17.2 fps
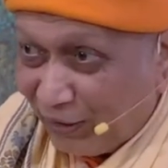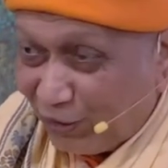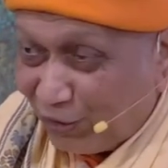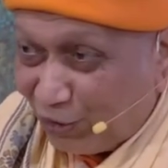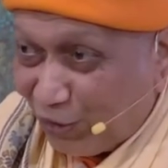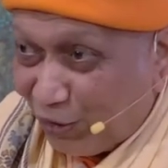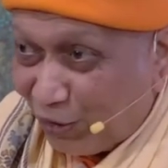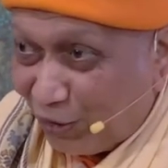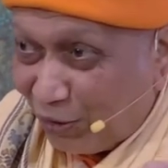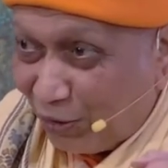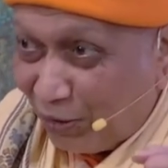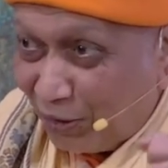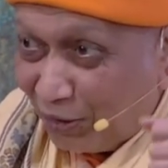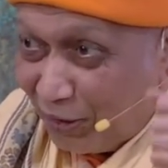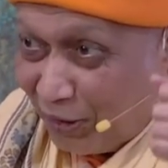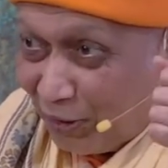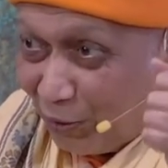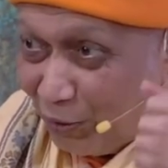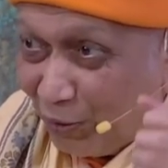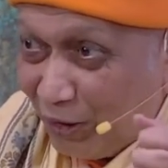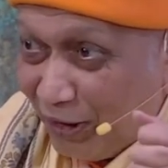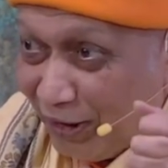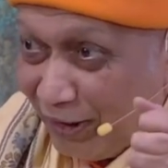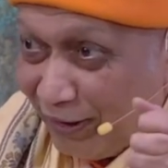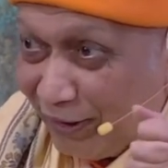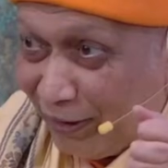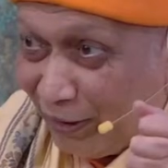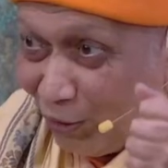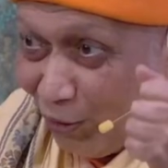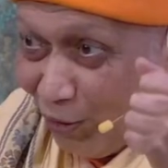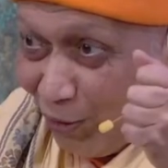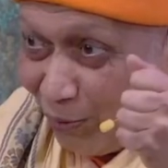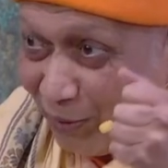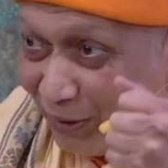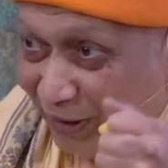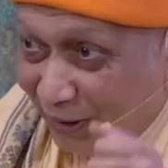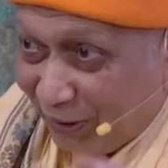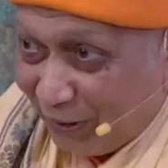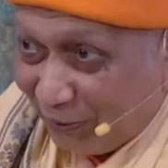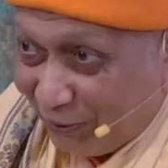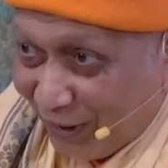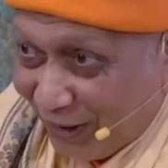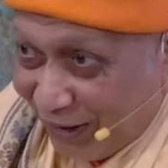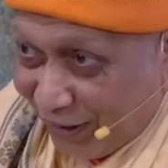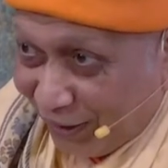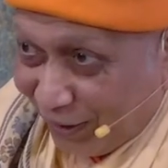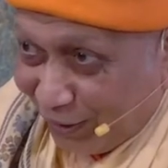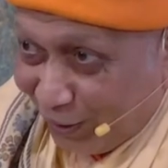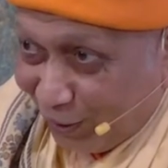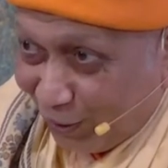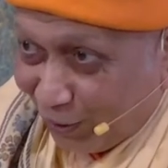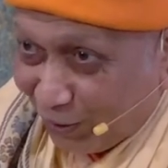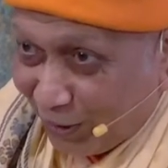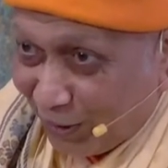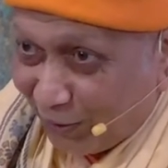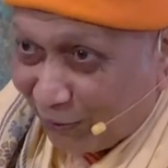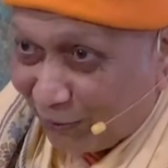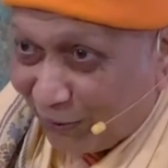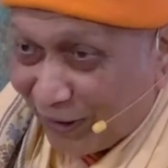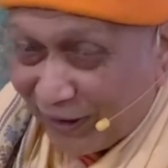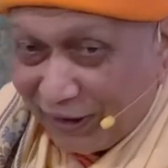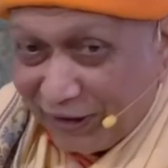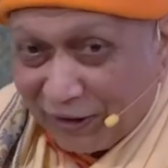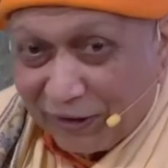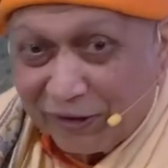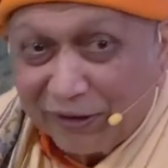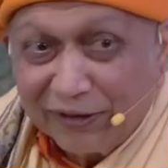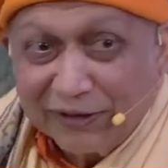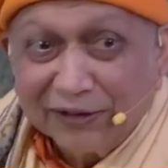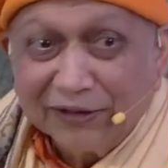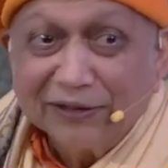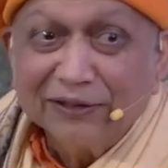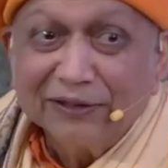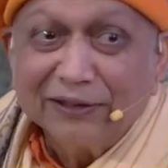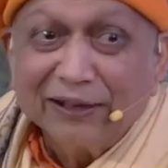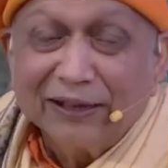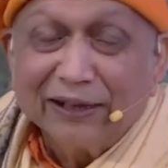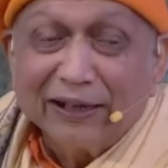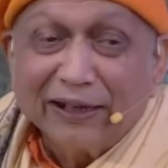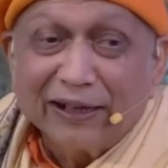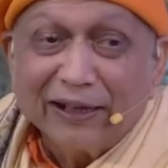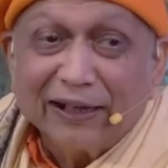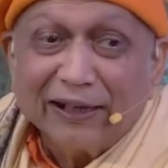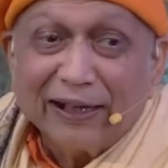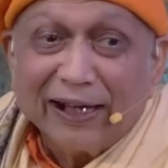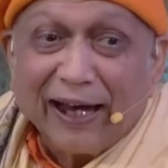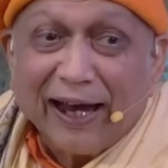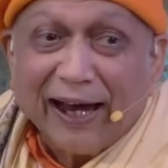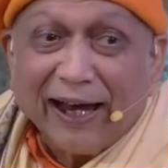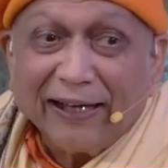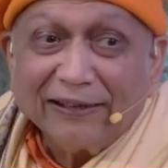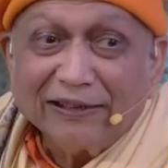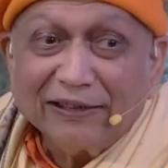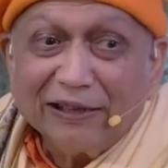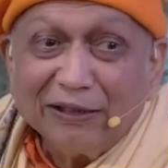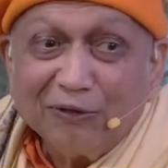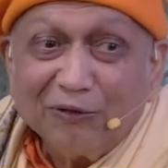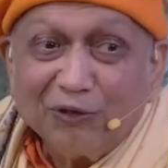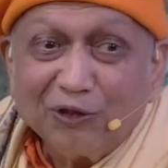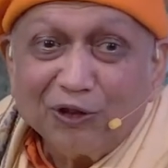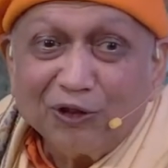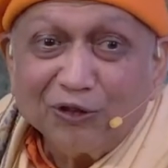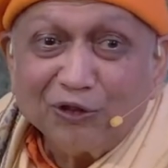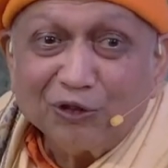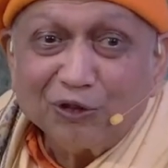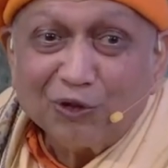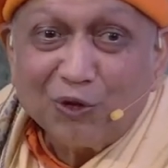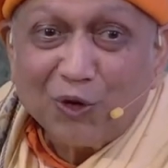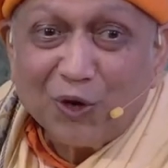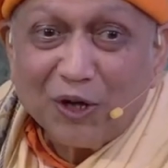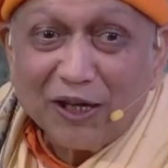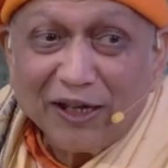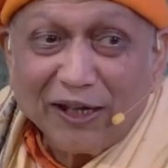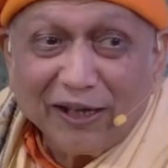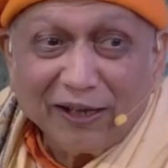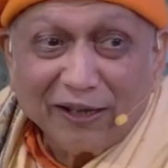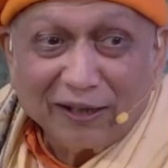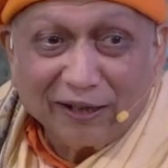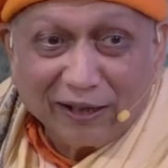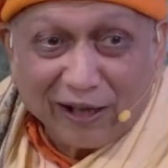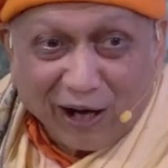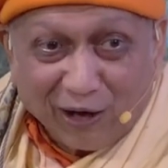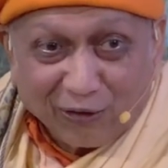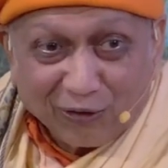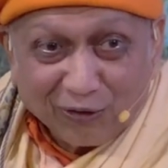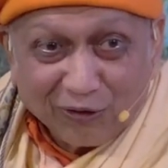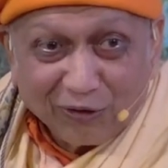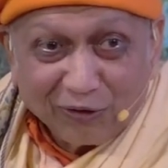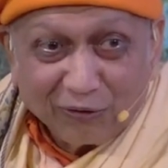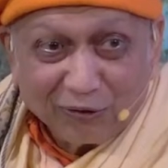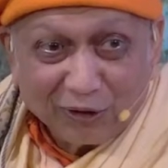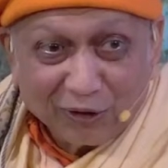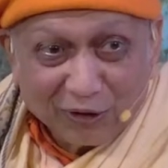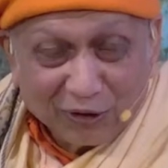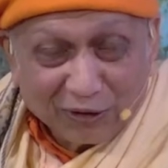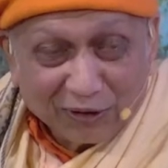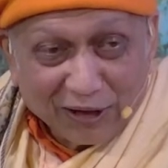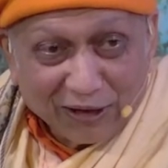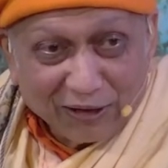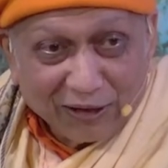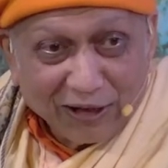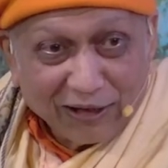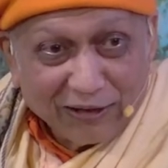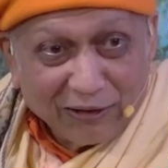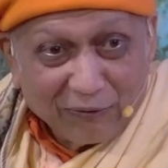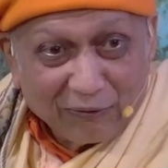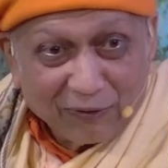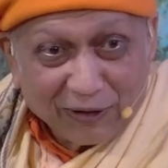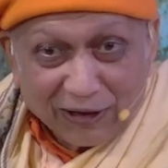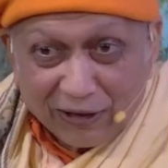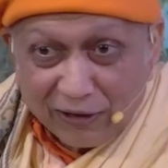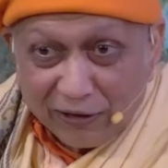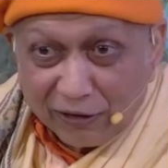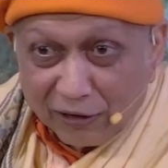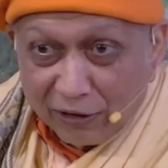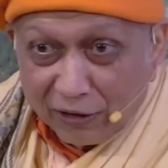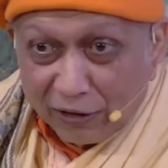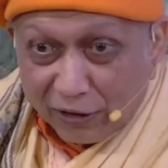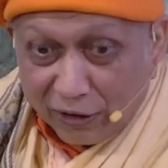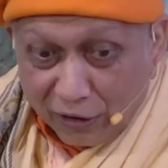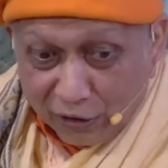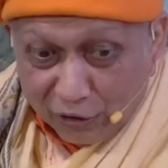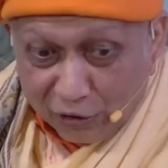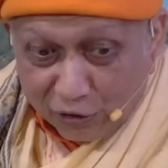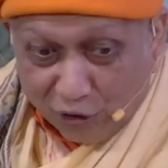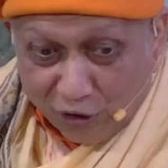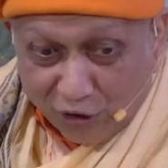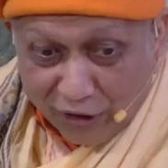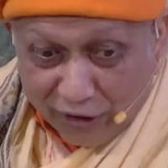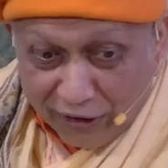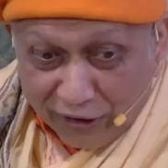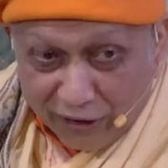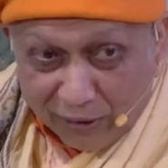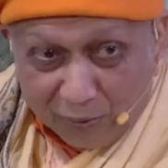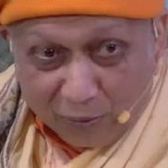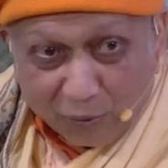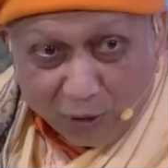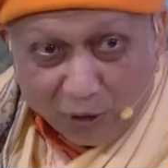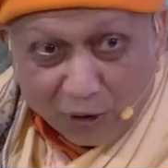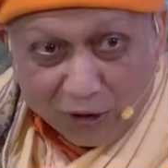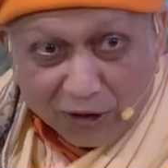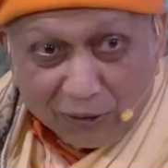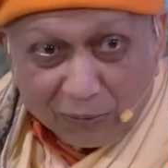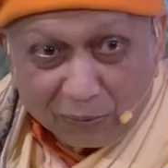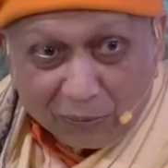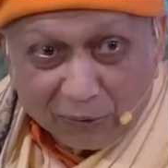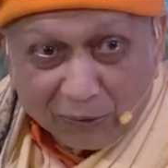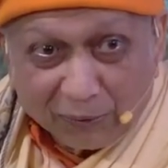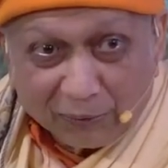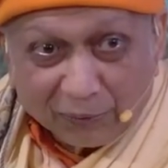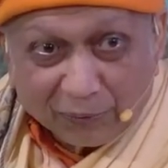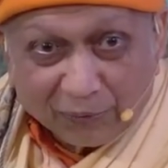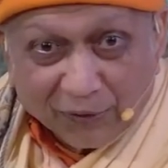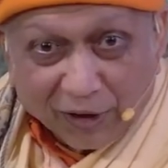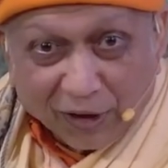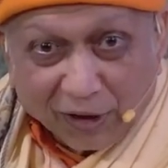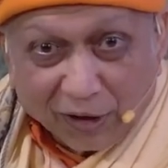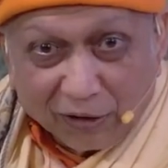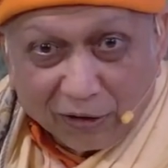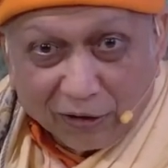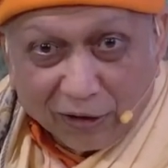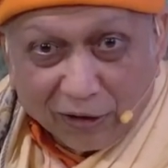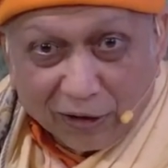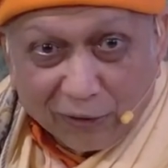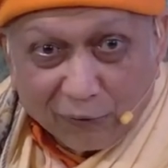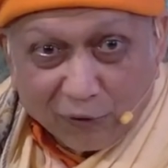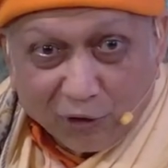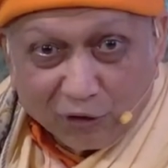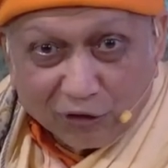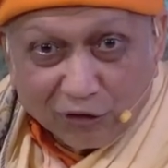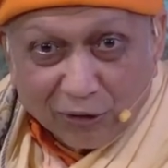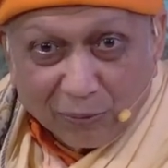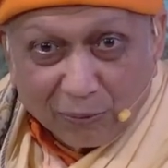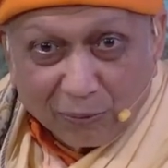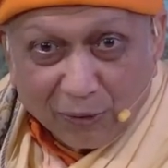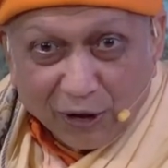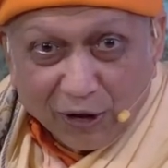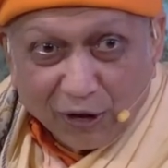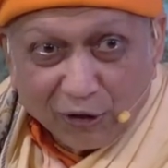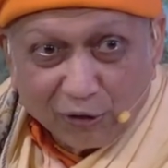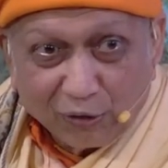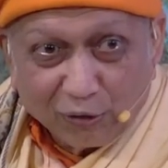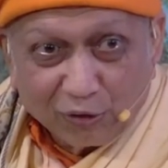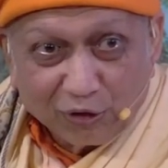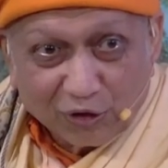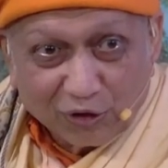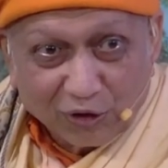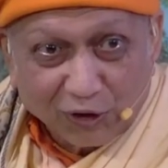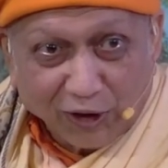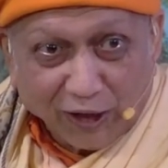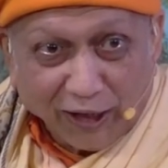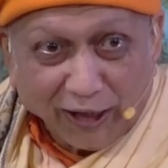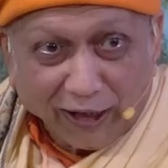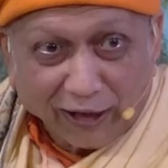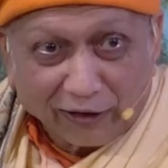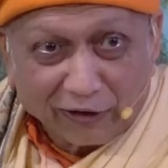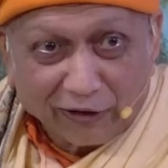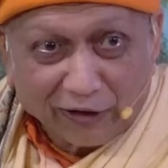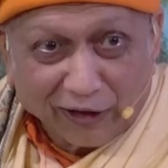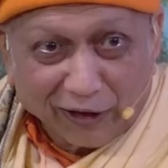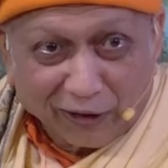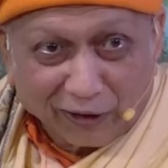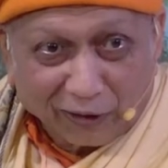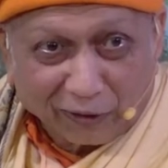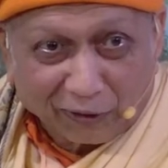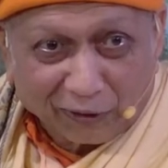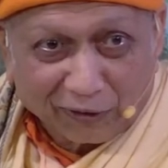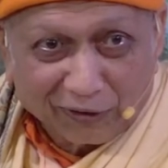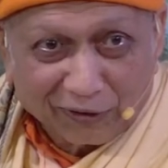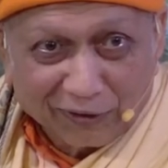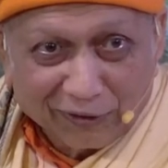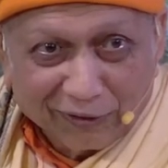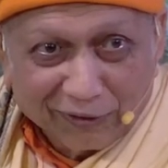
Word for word: And so, holding the rope, he went into the well. Uh, as he was going down uh, the, the well, he saw in the bottom uh, there was a big snake there.